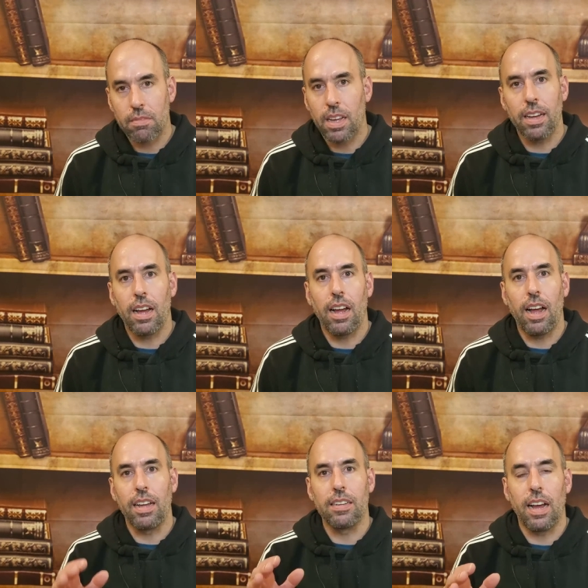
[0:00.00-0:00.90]
I,
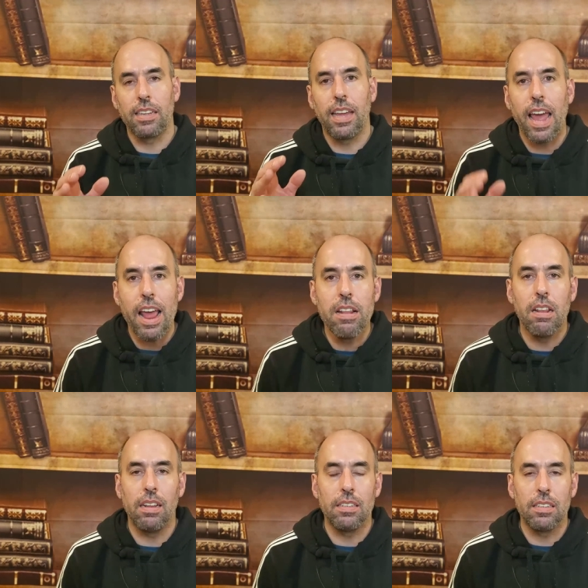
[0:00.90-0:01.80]
I, I, can't,
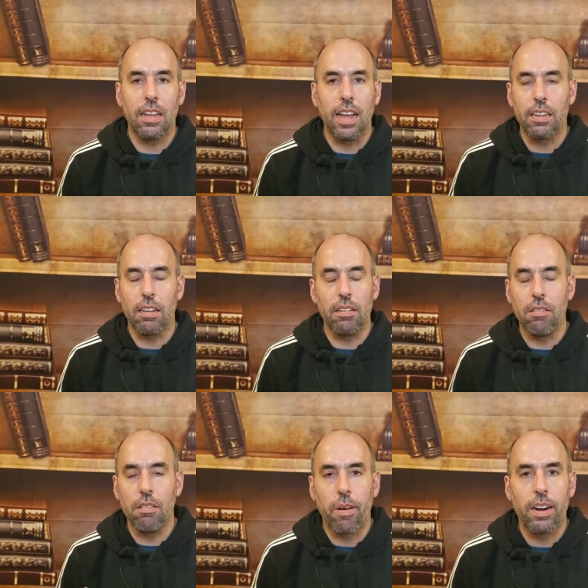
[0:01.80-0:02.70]
like,
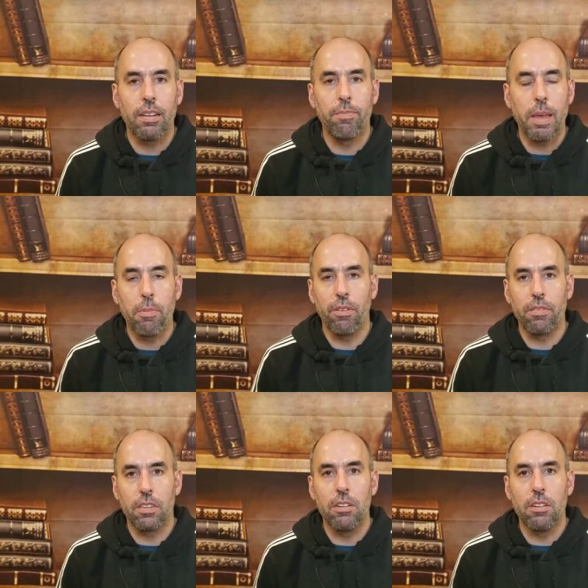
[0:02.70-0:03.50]
you want people to, to